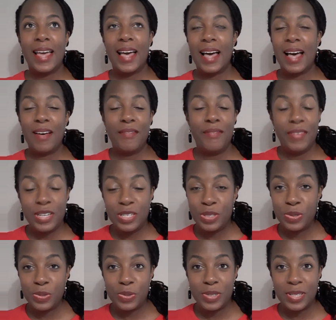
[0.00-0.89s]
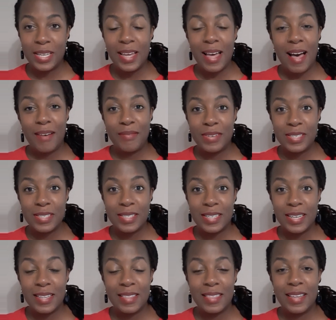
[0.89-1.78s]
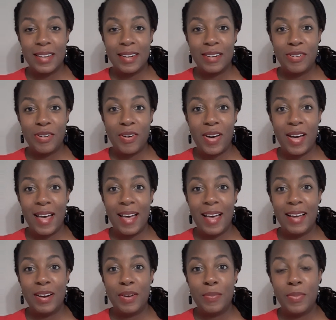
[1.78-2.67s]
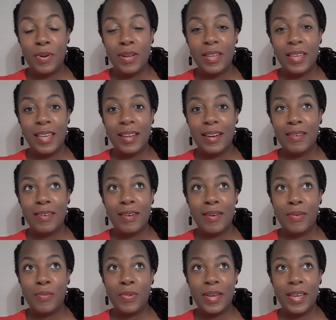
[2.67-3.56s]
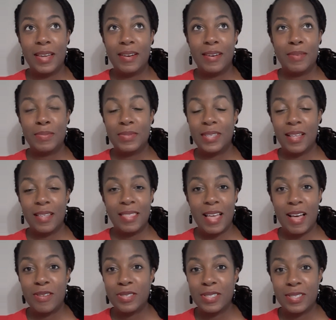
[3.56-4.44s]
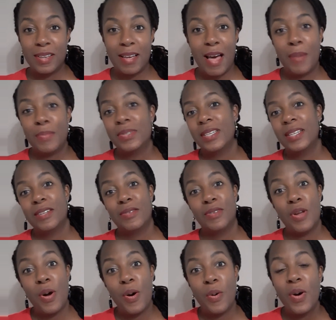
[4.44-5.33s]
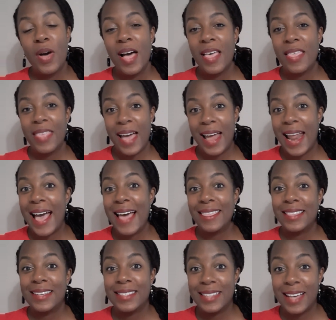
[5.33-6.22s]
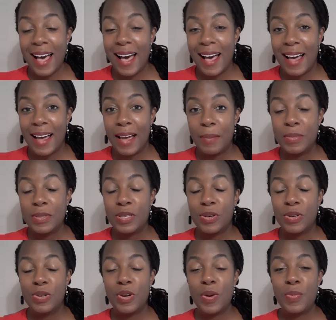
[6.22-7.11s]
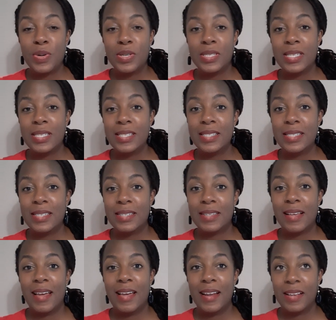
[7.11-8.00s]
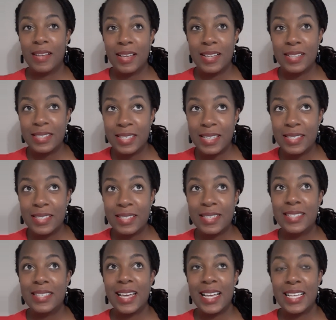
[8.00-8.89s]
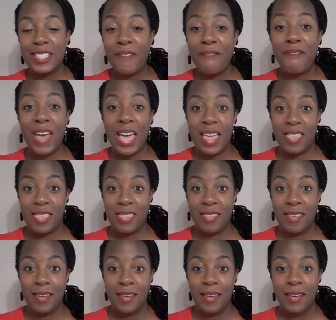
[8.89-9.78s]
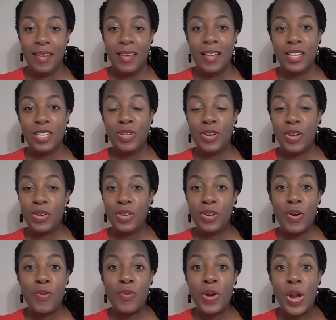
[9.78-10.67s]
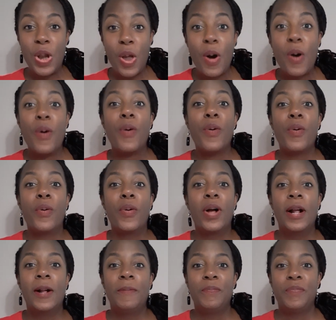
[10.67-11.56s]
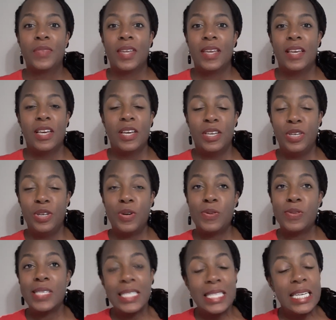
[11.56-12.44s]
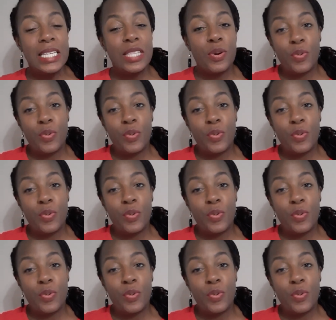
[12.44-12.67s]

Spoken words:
eventually, obviously, then I had a book and end up selling thousands of copies, and know that at the time. So persistency and consistency takes faith. You don't know, you don't see the